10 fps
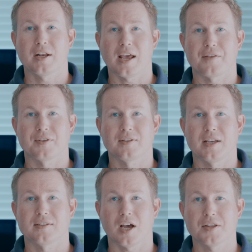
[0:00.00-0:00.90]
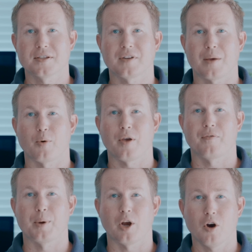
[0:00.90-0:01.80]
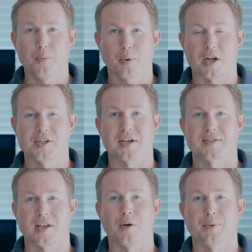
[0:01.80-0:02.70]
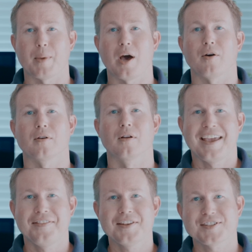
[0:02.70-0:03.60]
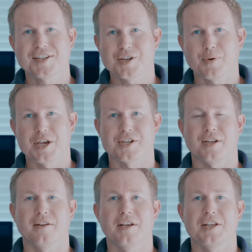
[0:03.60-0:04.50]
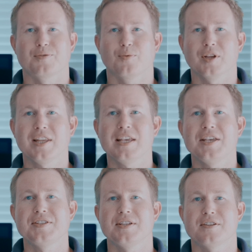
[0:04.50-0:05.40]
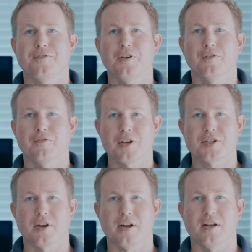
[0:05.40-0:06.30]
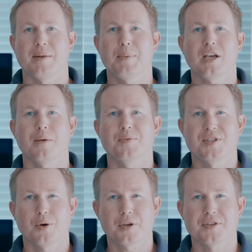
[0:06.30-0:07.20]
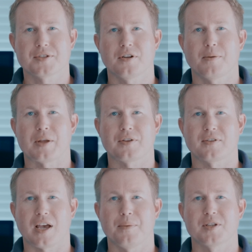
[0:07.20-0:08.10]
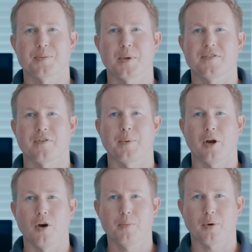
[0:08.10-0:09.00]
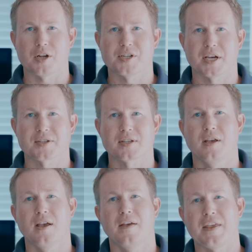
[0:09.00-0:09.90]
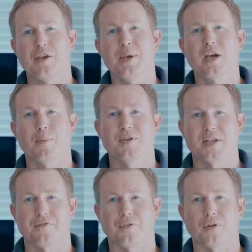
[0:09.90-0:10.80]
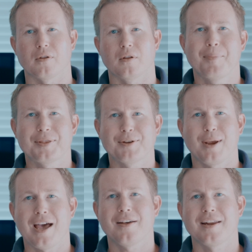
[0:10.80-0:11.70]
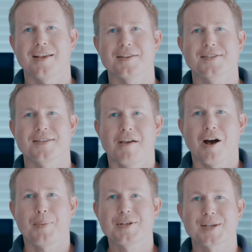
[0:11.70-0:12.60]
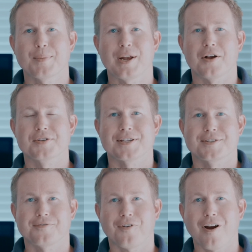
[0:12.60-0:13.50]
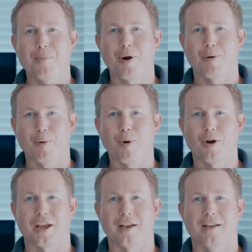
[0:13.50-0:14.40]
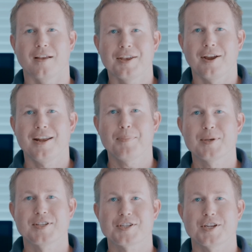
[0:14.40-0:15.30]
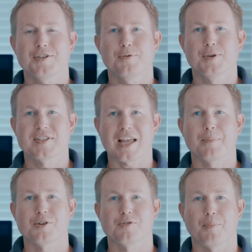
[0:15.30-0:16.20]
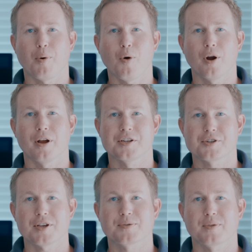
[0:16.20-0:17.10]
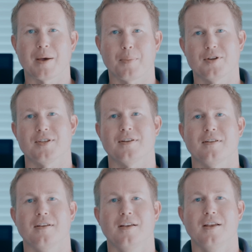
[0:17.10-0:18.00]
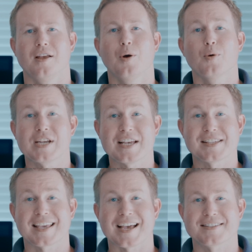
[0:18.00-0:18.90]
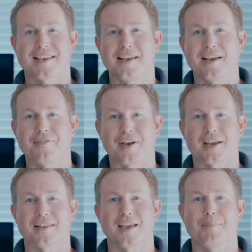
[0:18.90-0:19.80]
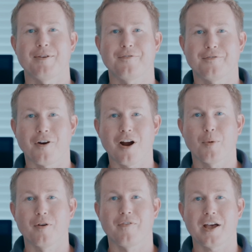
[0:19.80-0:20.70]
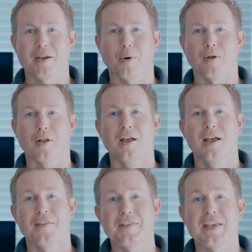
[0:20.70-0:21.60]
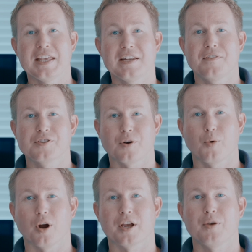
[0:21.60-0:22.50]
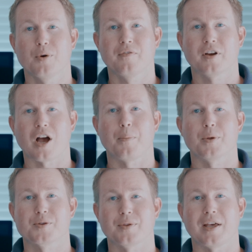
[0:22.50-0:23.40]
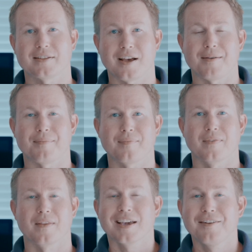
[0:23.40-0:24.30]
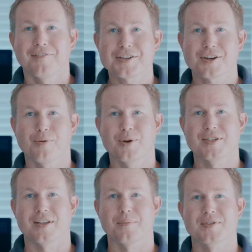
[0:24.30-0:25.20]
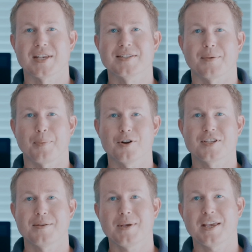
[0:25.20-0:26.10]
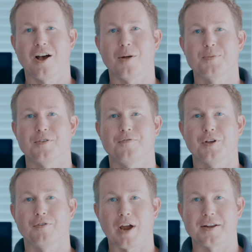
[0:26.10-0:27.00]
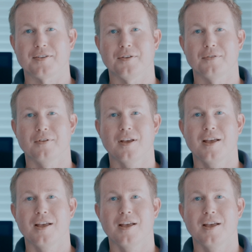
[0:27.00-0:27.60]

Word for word: gonna have to take tons of time away from your own projects to help them out. In this situation, it's really easy to feel frustrated and become so concerned about the time displaced from your own projects that you become resentful. But the reality is, helping someone else is far more rewarding. You're in a position to establish rapport and trust with that person, which has a cascading effect that can be far more valuable than the individual work you would have accomplished with that time. Conventional wisdom says the person being helped should feel gratitude,